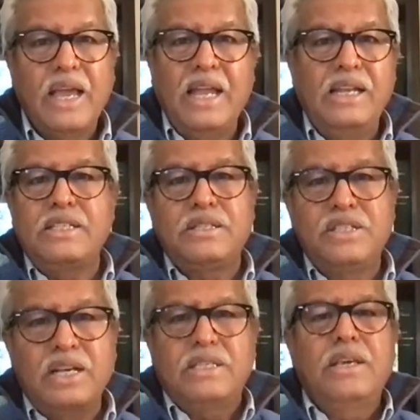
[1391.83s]
And it's
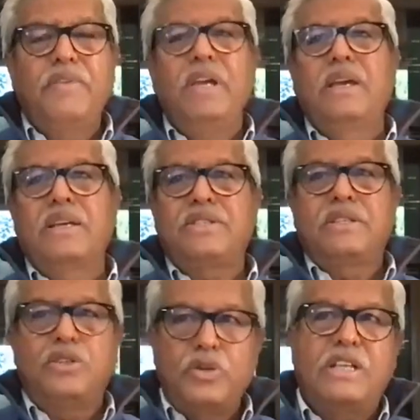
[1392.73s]
just giving,
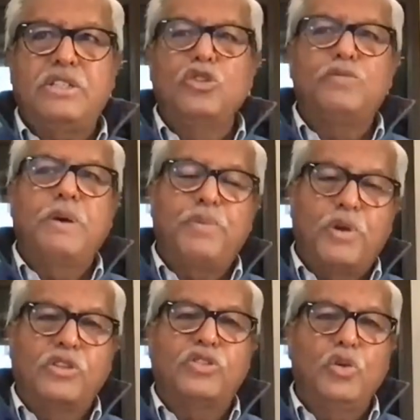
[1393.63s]
yes, today's
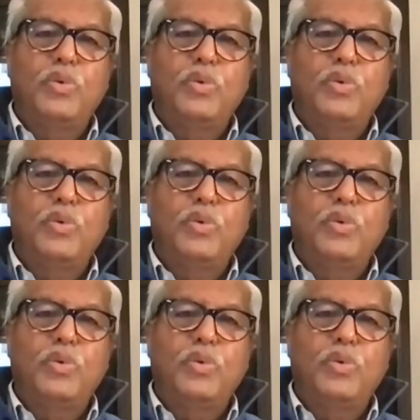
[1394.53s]
newspaper also,